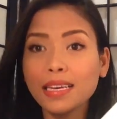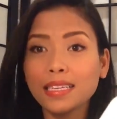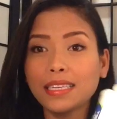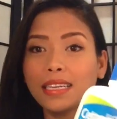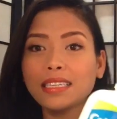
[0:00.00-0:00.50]

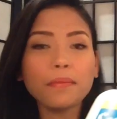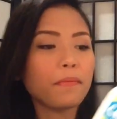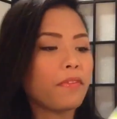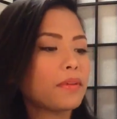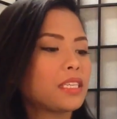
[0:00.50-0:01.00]

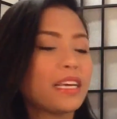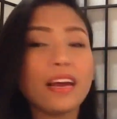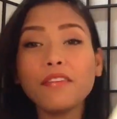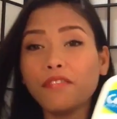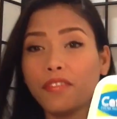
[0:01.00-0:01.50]

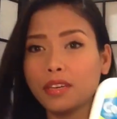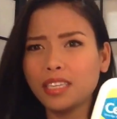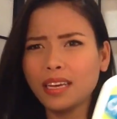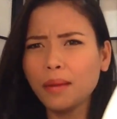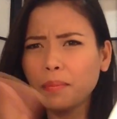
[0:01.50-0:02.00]

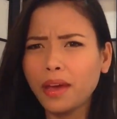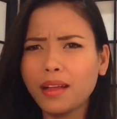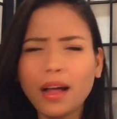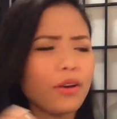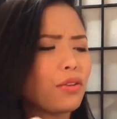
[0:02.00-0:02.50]

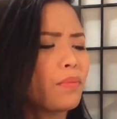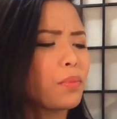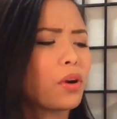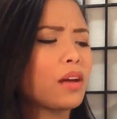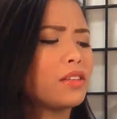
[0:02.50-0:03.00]
Cetaphil. How you
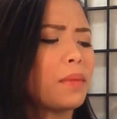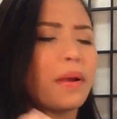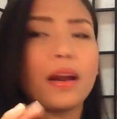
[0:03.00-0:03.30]
pronounce it?